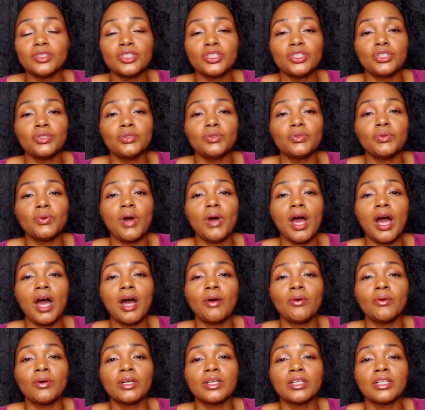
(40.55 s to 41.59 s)
to
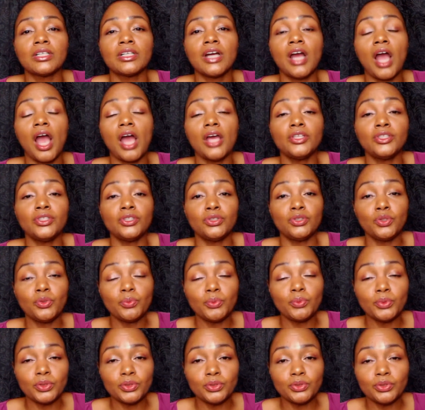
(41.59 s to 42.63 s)
our new
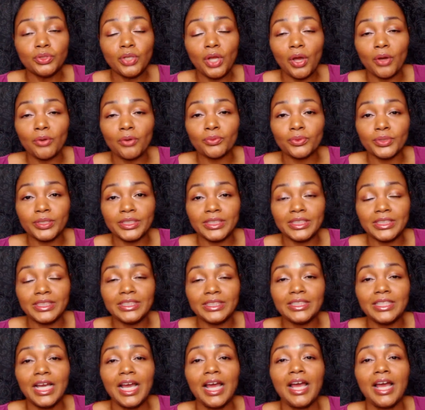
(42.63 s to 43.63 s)
moon reading,